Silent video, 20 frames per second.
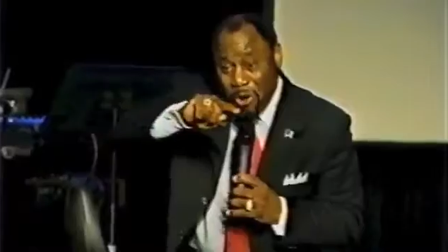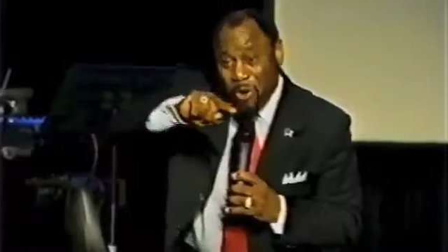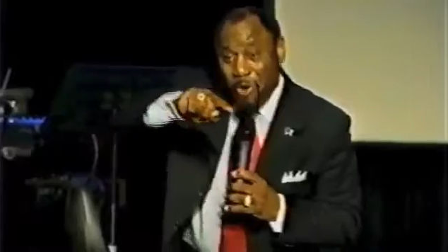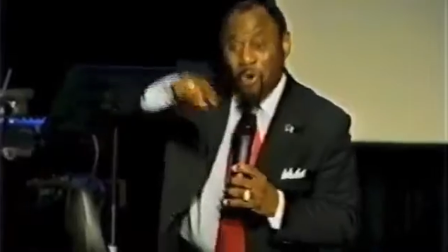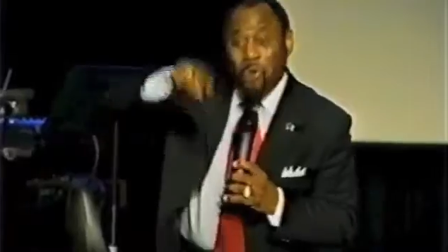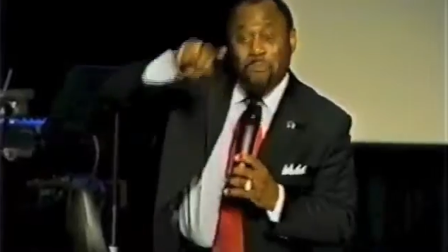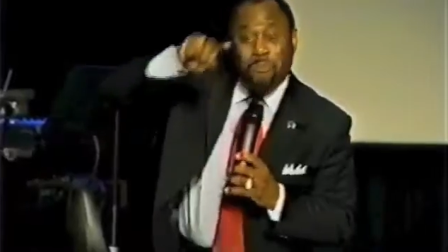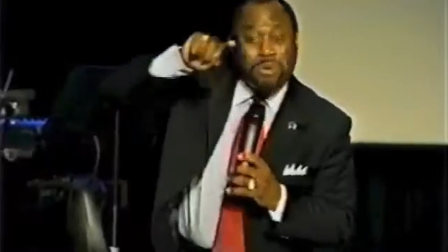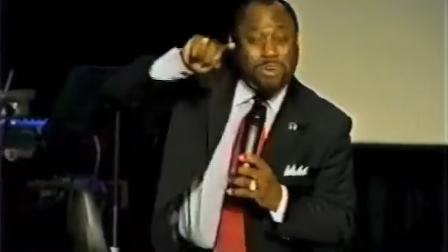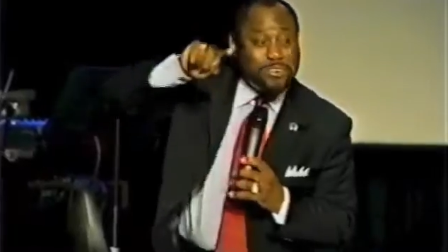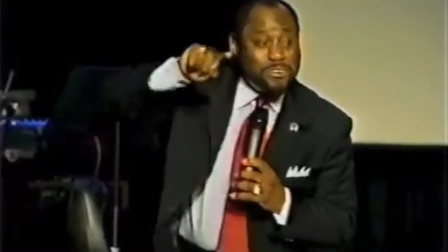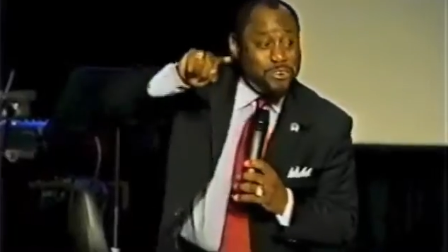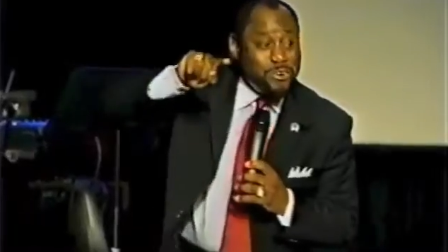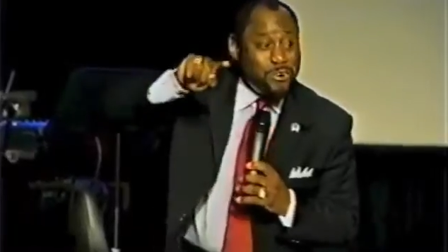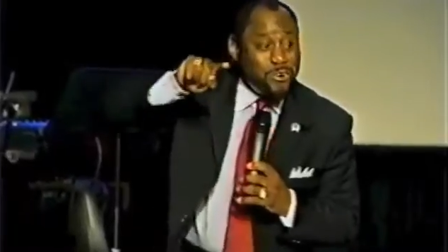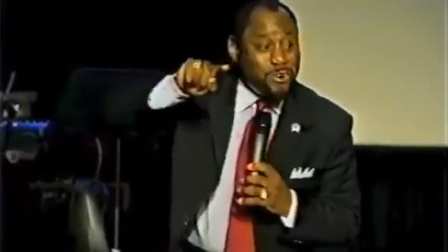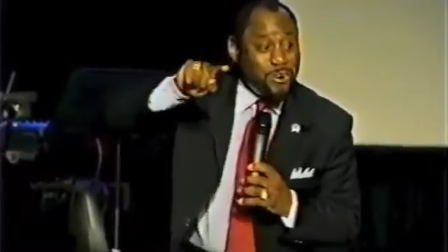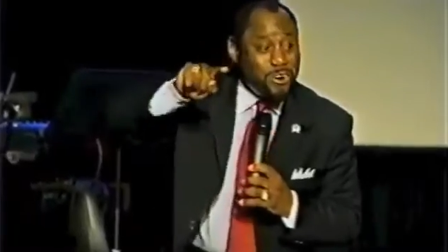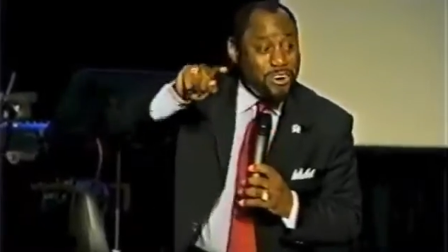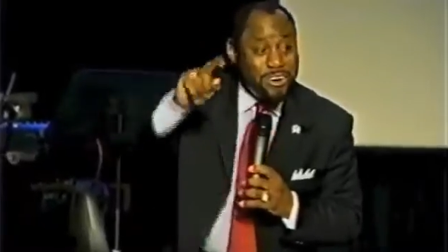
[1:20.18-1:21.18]
open
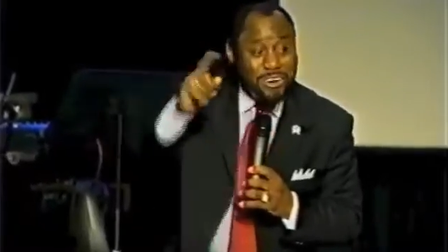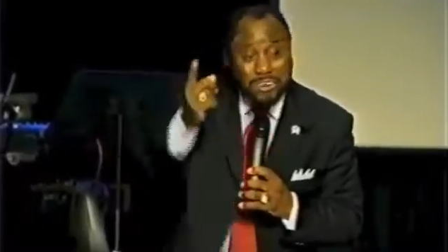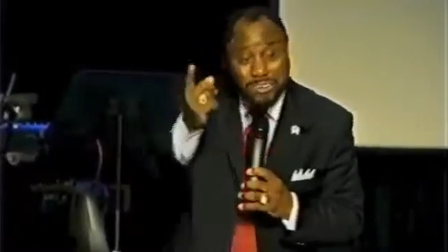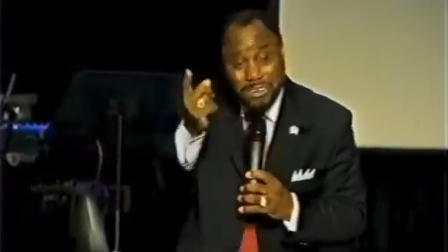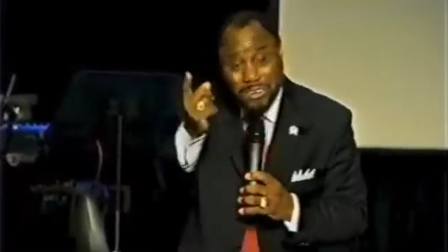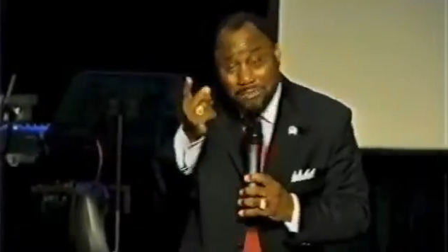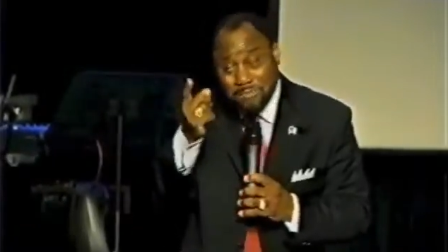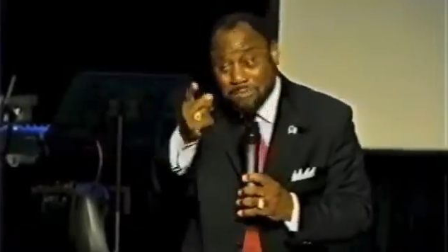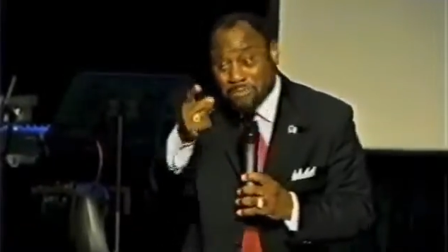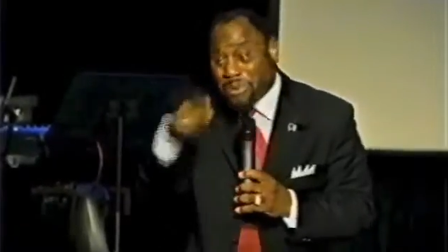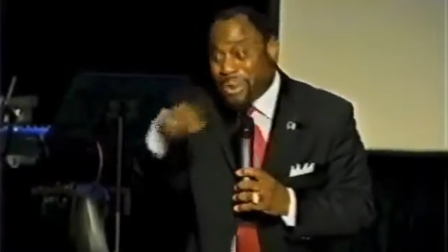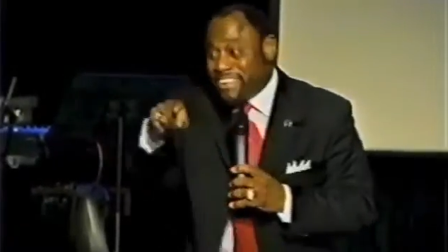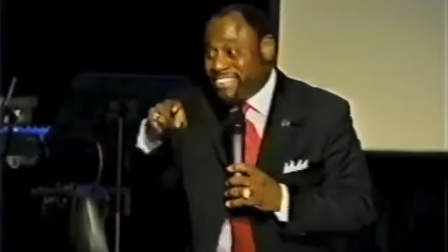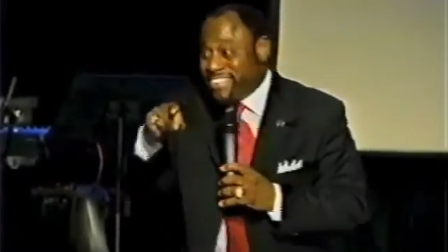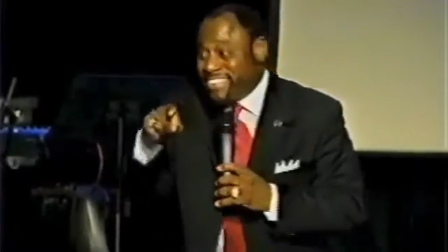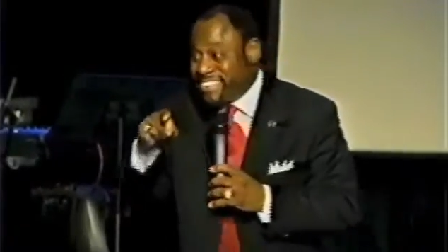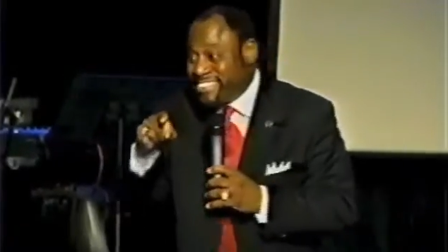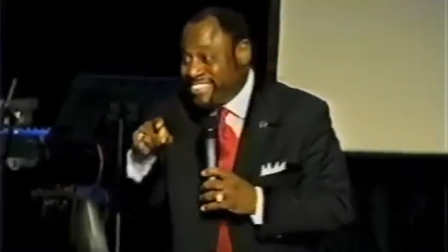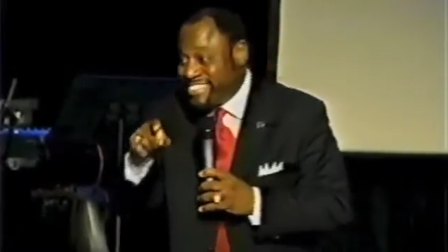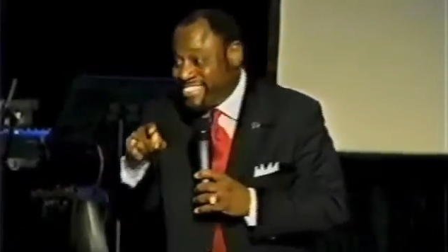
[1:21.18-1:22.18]
door,
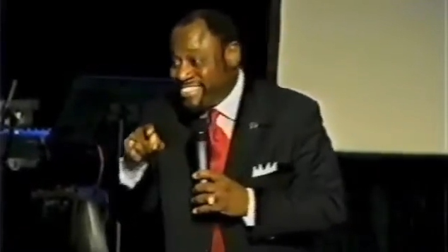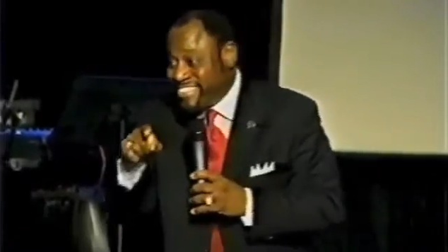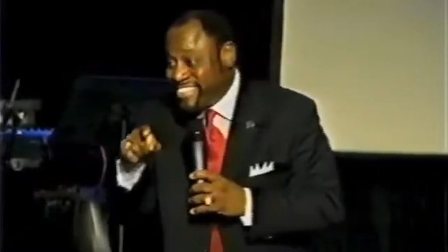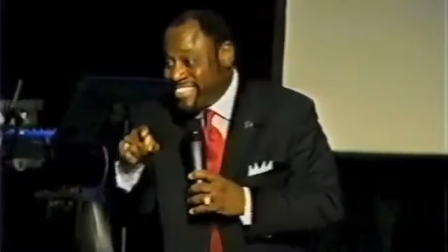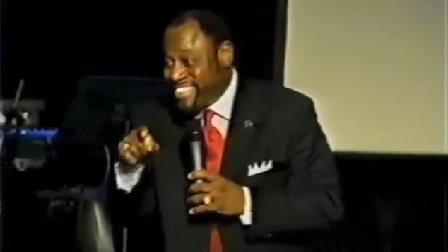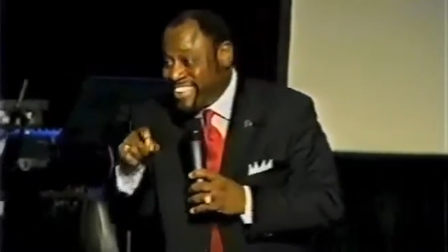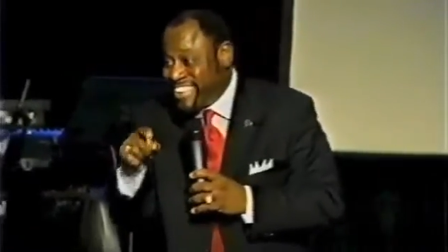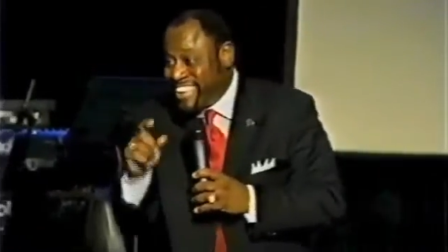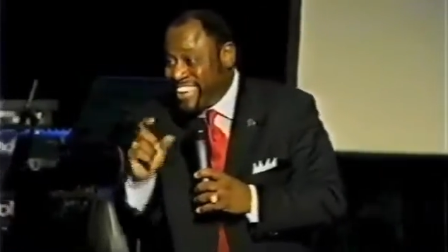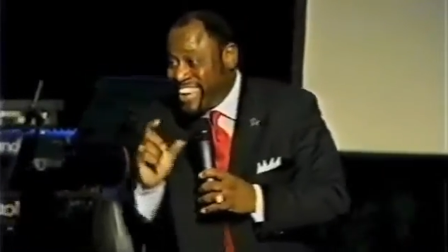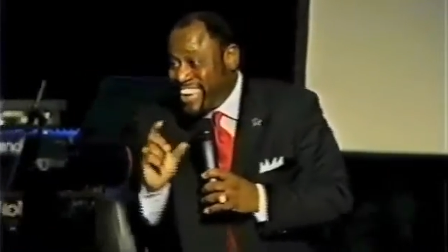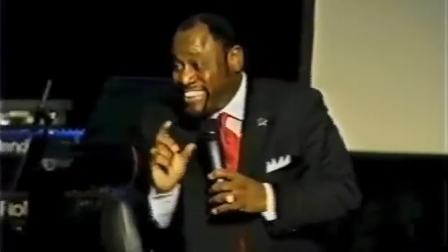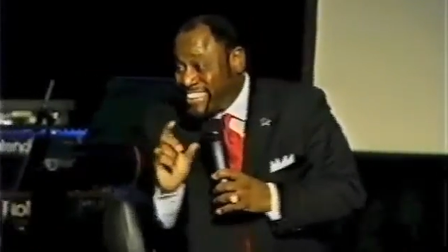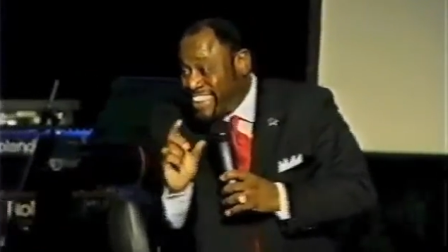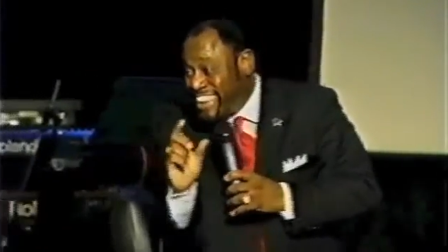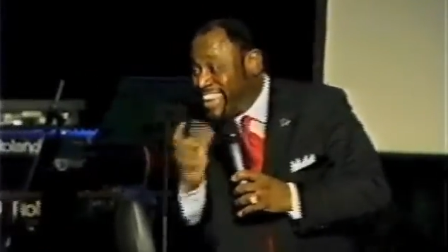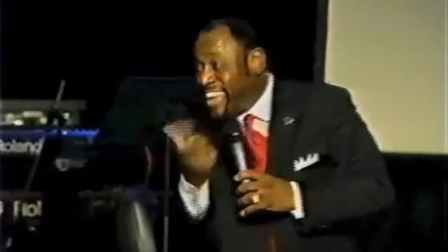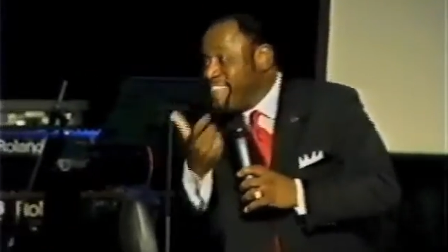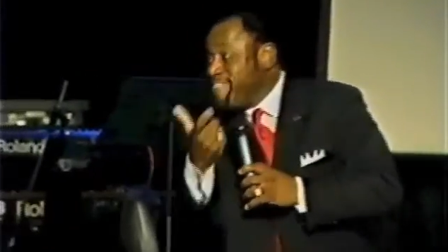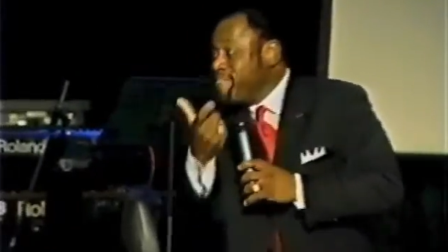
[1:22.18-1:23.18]
presence, and
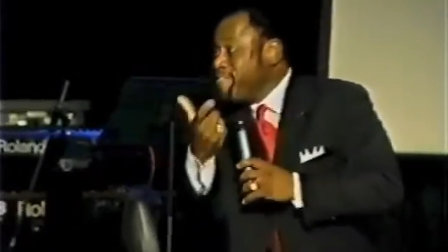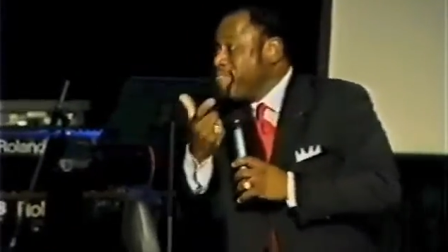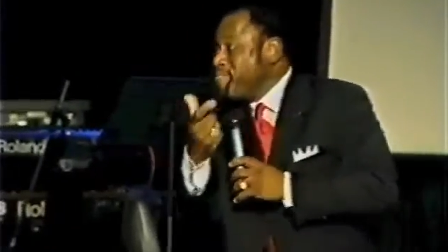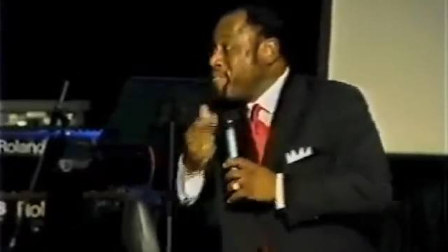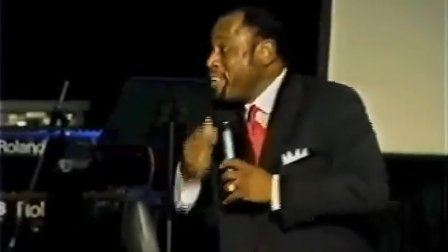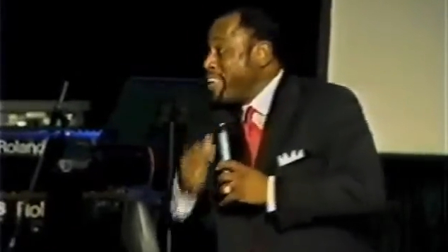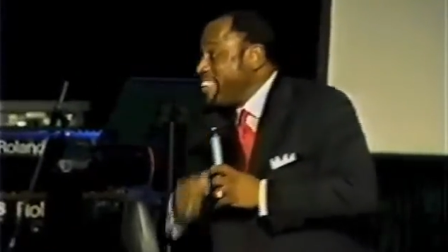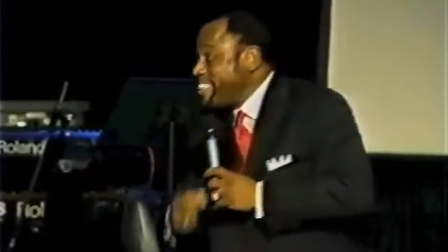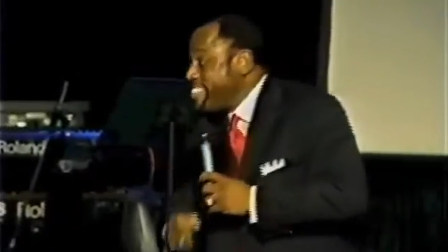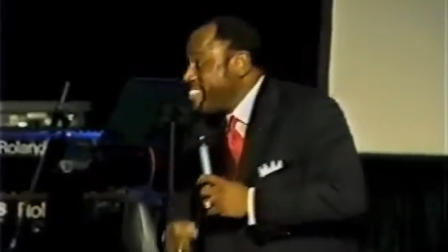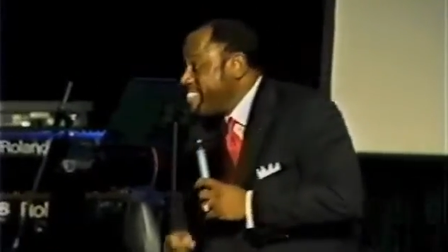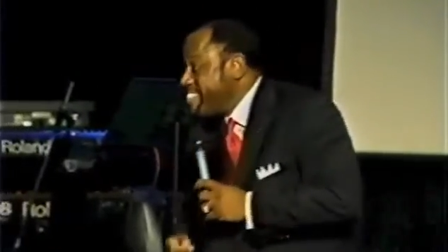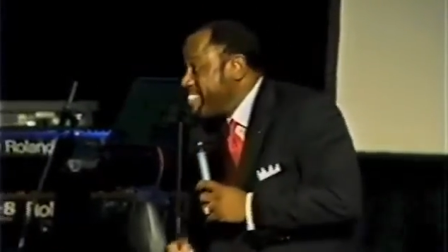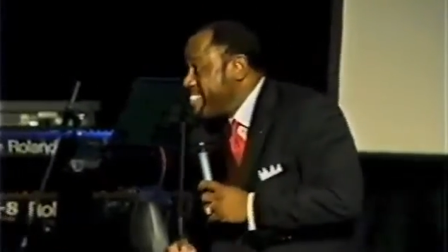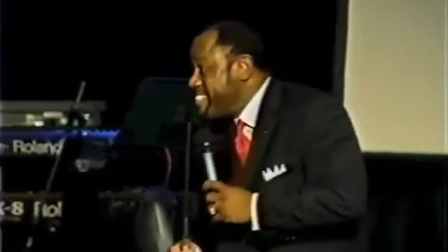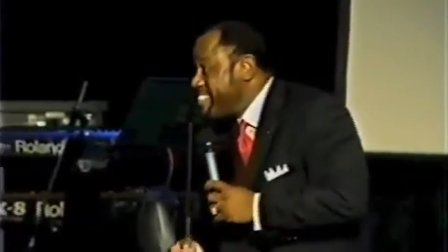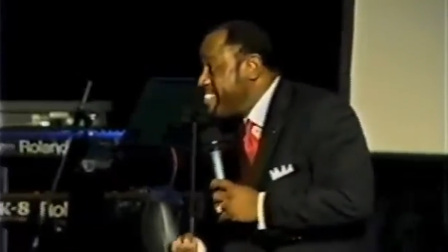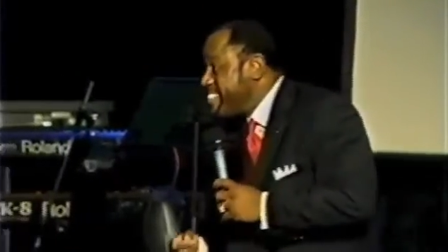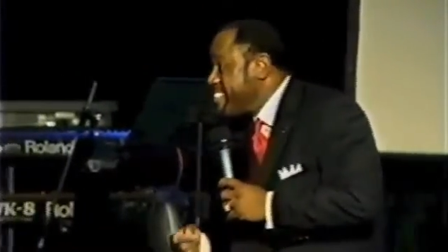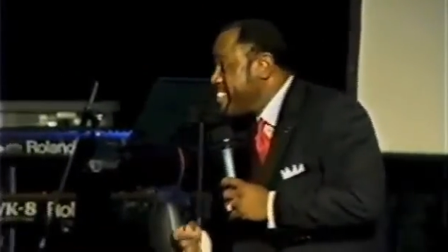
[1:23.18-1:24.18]
delightful place.
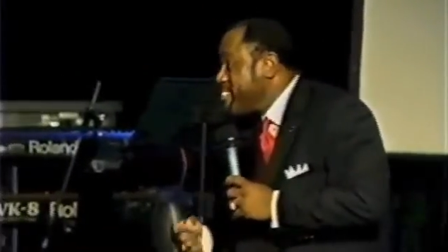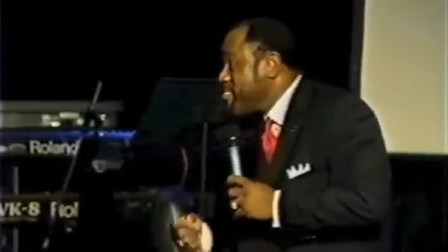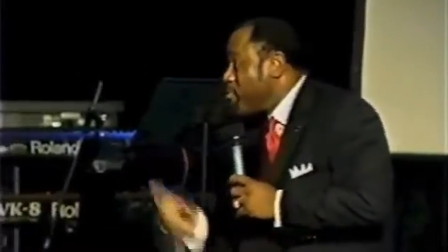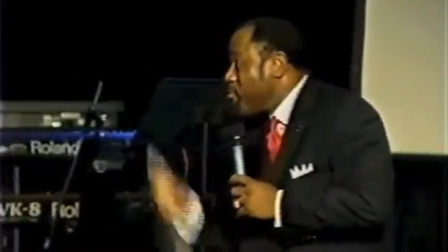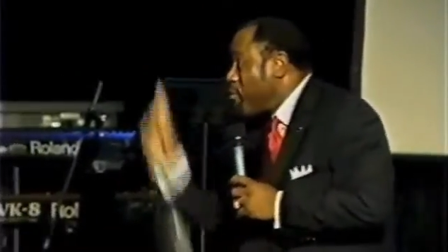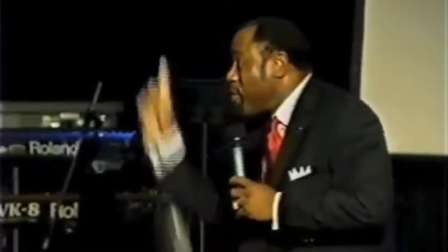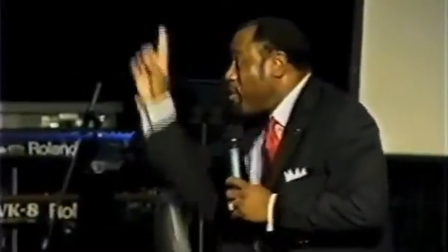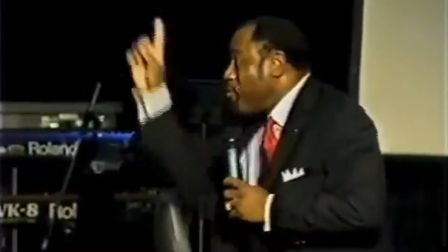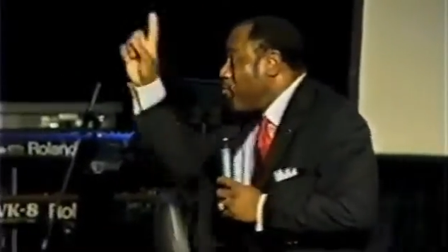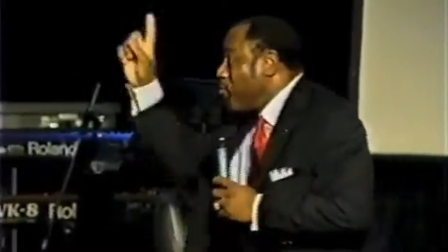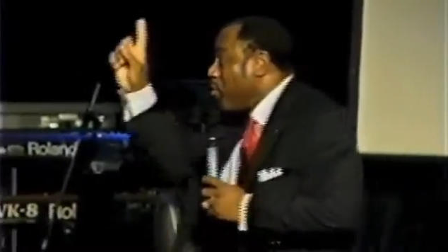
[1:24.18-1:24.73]
One